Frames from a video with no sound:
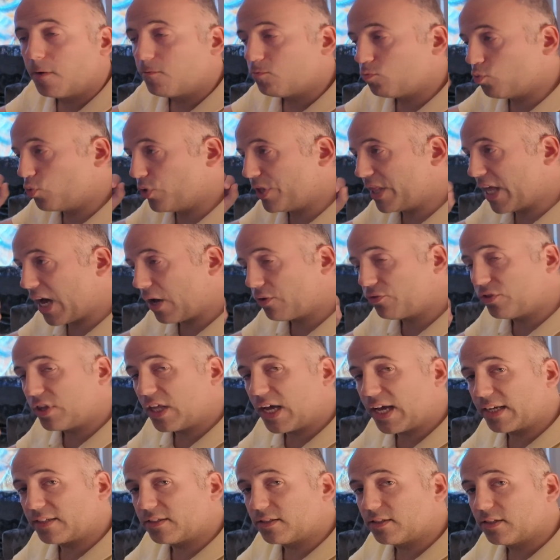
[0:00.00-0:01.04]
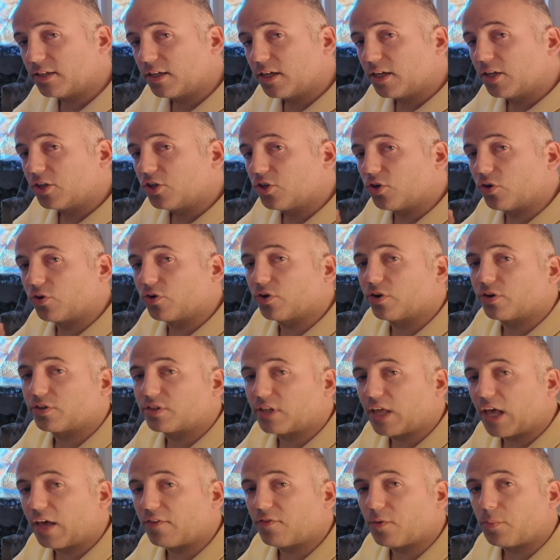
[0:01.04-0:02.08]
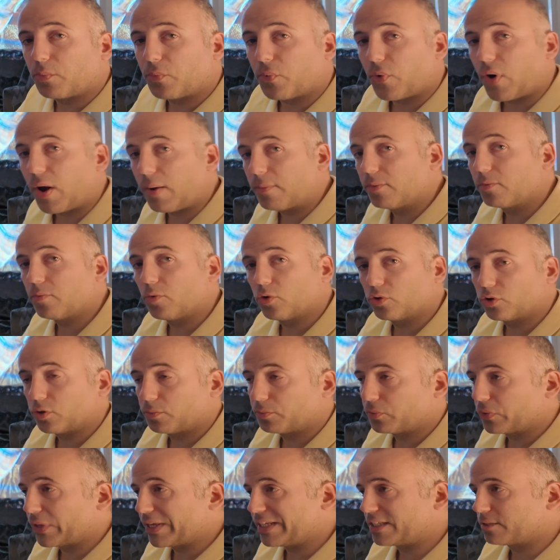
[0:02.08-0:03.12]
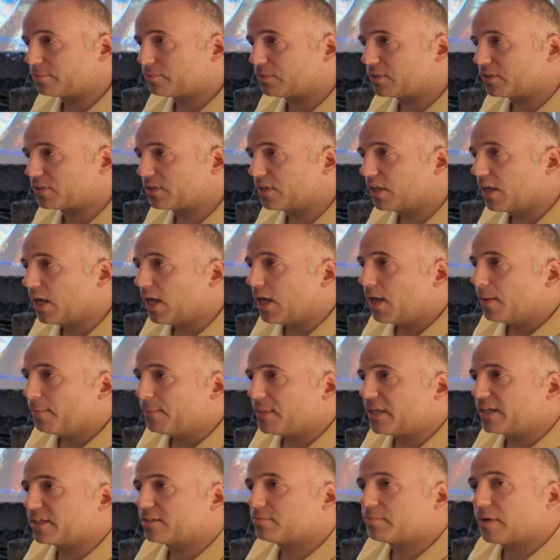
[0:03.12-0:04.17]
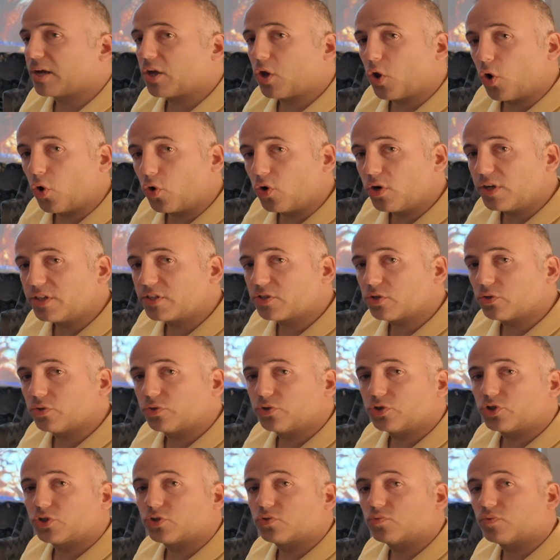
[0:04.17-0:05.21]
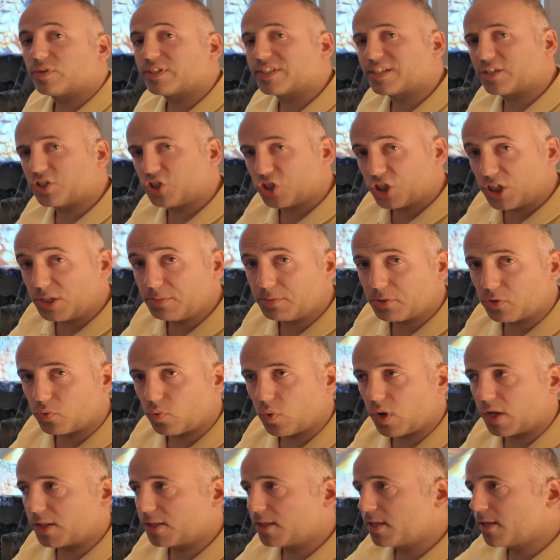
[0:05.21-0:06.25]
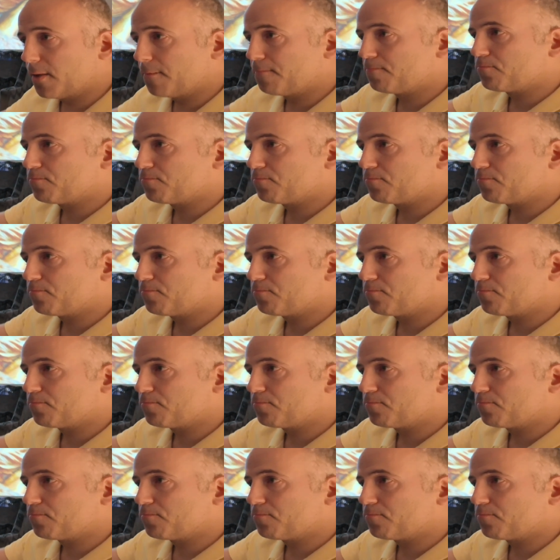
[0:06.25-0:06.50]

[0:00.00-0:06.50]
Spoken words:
Without that, you're going to have a problem on the placement. Because my early solution was a cheaper one.